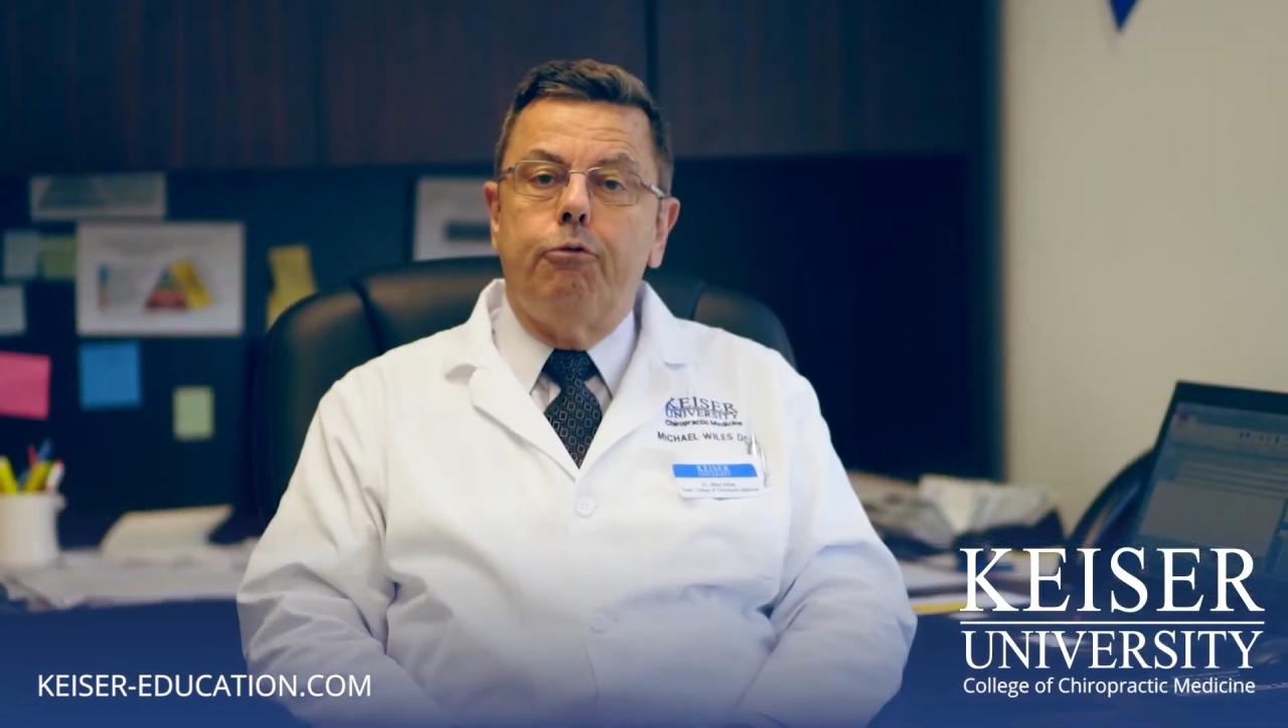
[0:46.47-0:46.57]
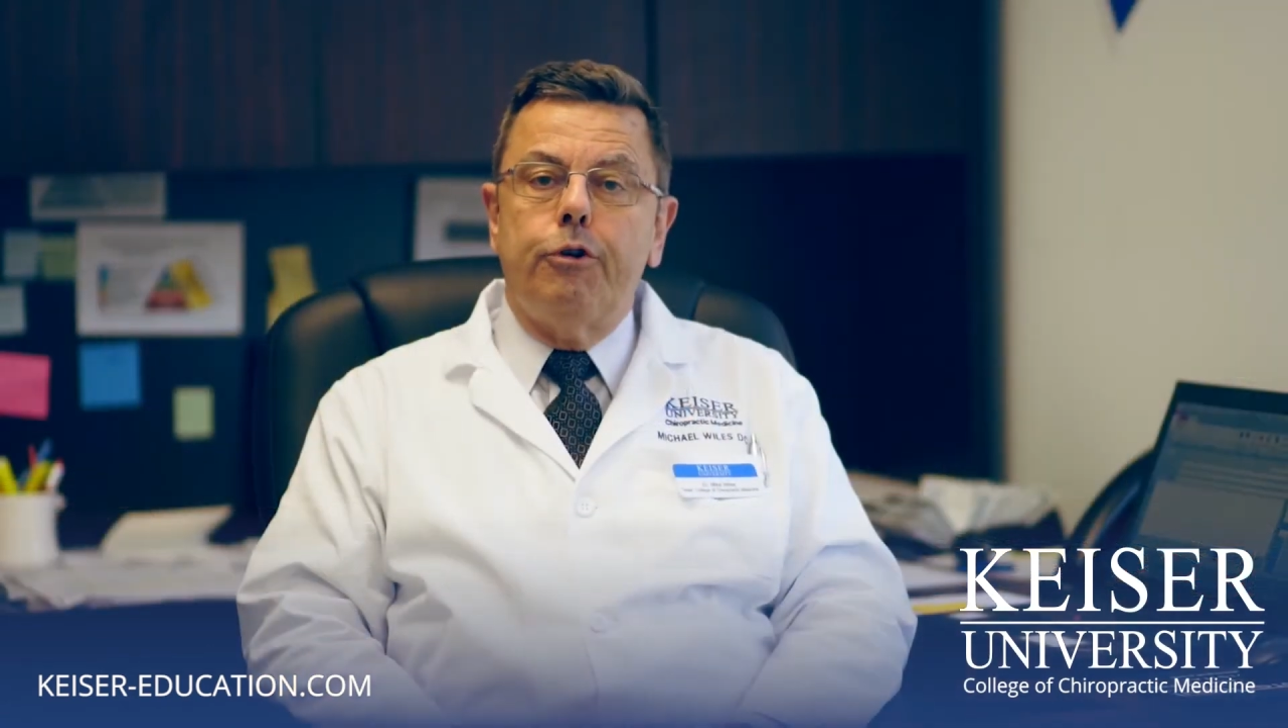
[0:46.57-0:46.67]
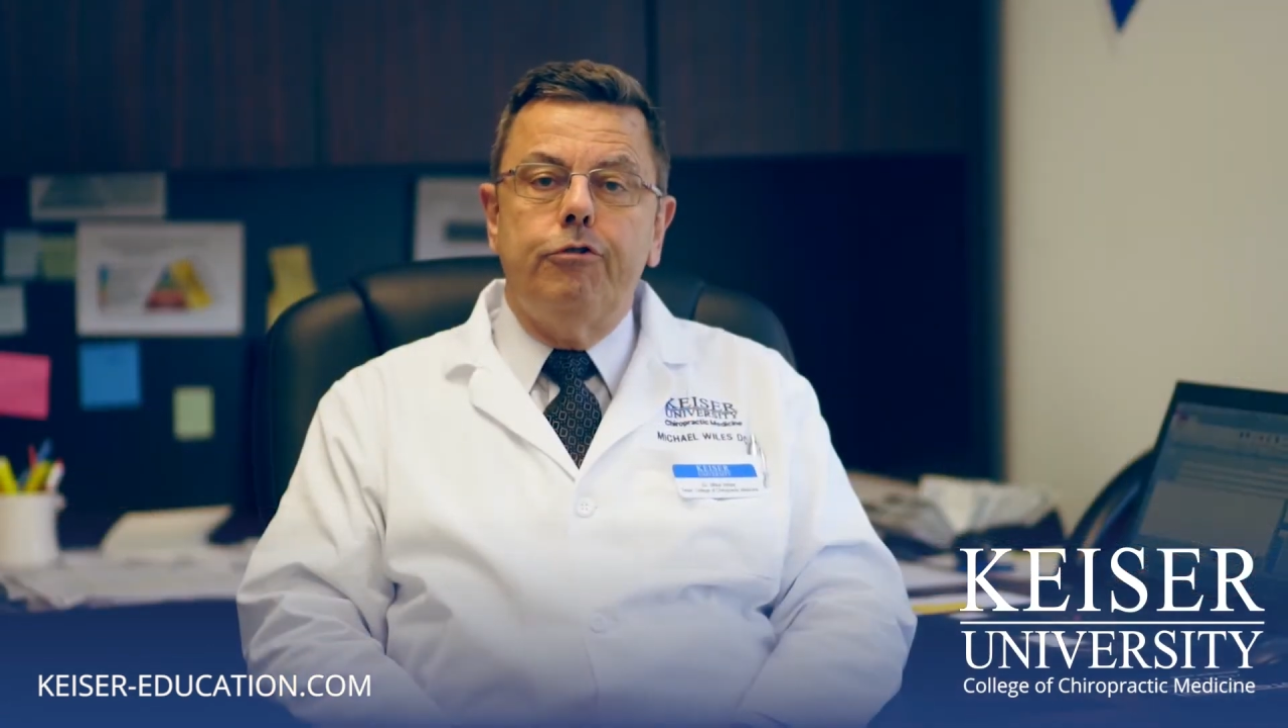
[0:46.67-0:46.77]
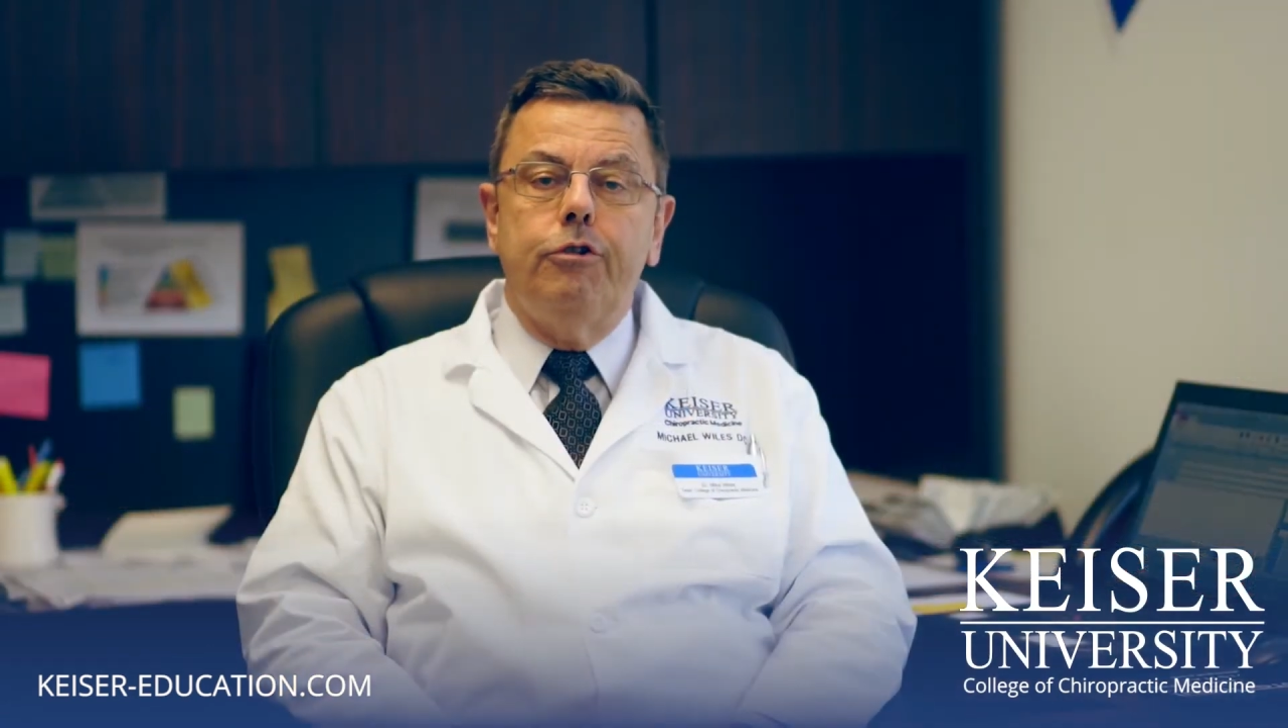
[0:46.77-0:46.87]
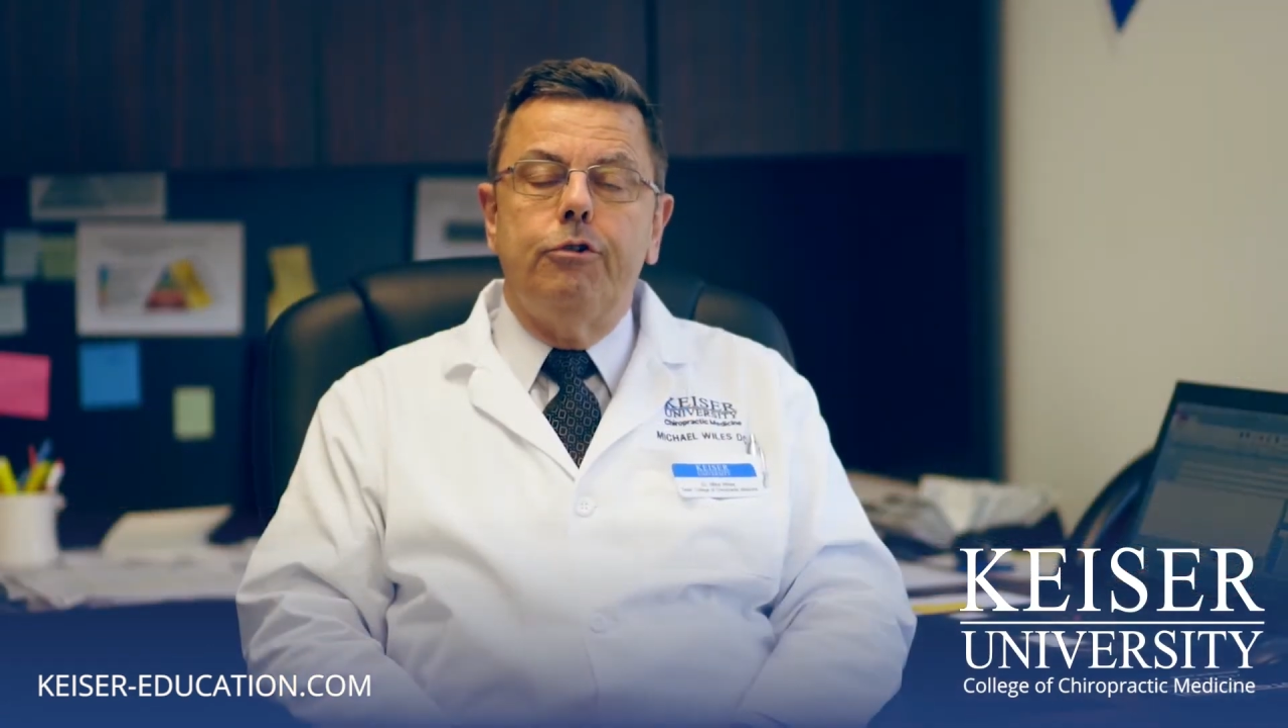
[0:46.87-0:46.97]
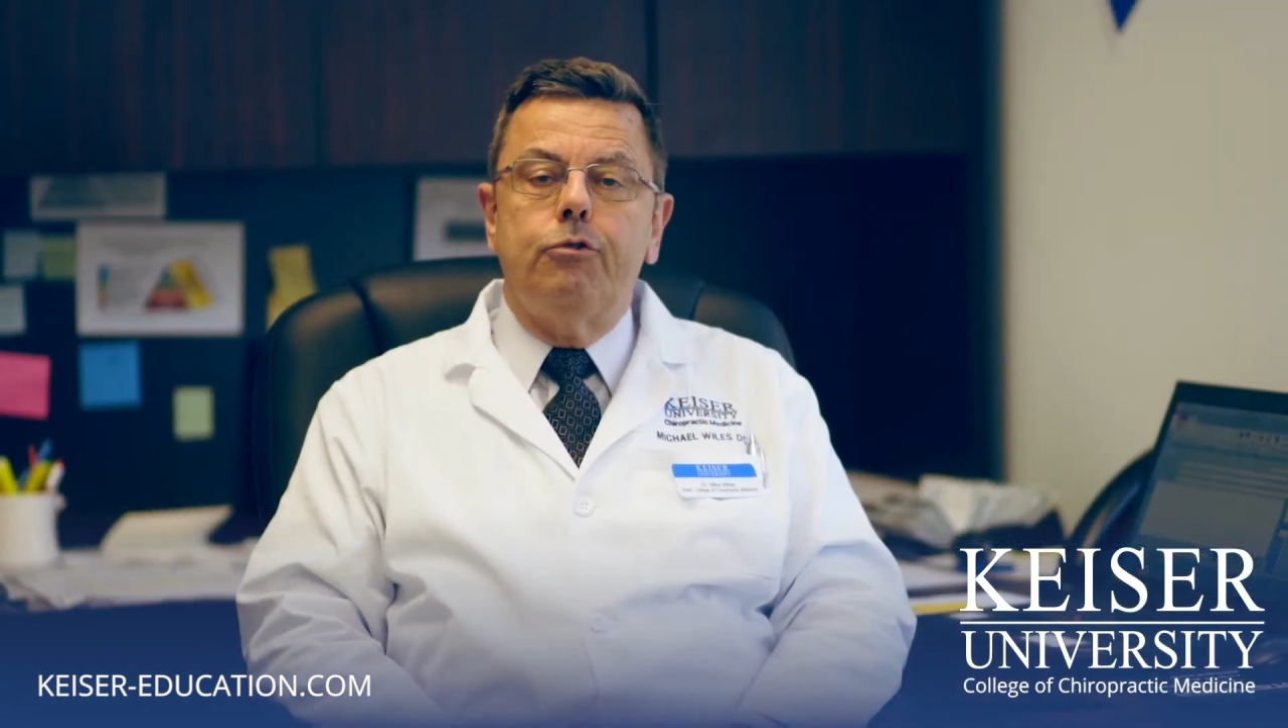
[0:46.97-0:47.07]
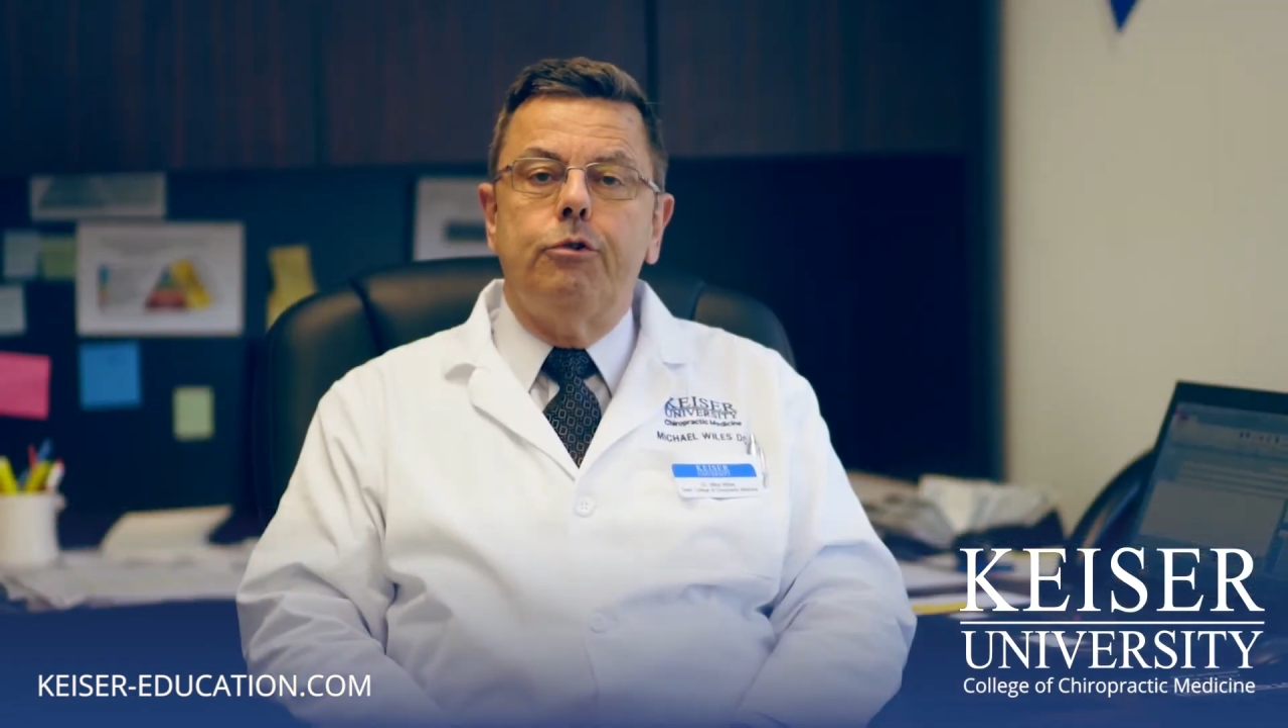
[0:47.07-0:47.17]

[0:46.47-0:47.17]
fortunate